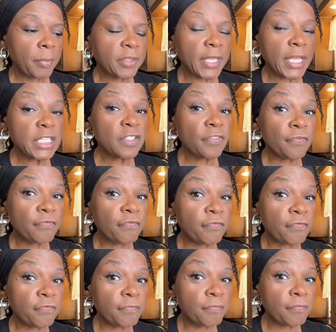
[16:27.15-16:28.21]
but that's
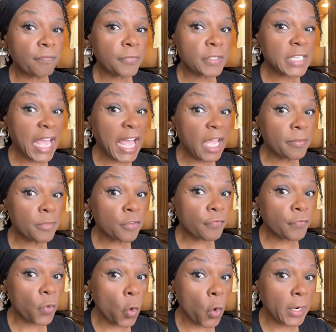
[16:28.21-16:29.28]
times
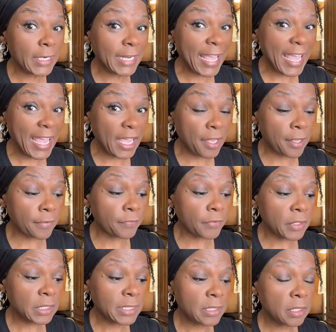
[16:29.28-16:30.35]
4.5
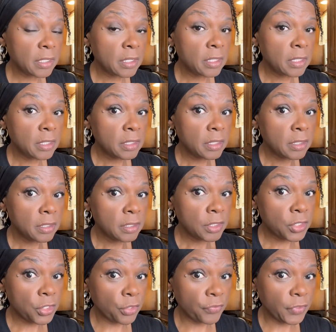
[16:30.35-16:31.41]

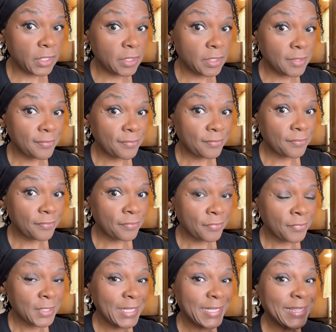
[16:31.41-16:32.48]
servings.
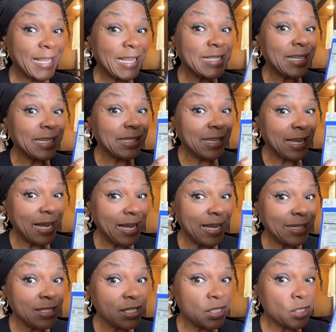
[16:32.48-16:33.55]
That's a
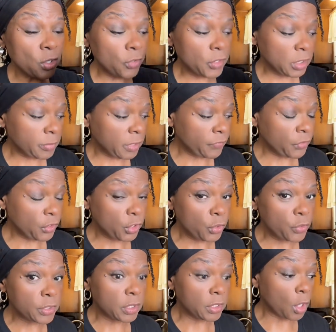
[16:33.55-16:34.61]
lot of sodium if you're
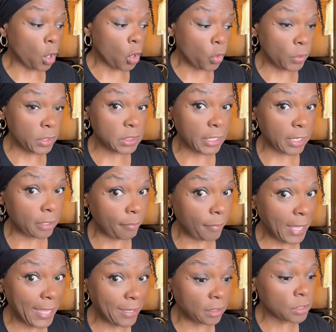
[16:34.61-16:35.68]
using the whole entire
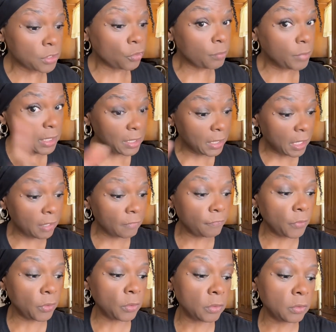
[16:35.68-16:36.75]
packet. So be
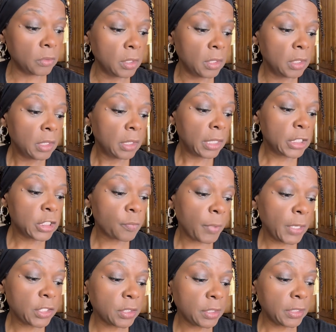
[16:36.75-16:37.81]
careful,
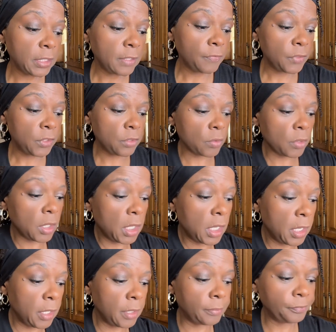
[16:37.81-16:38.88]
especially if you
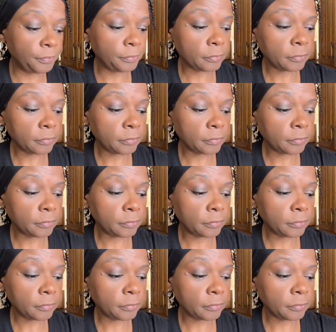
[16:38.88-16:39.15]
are,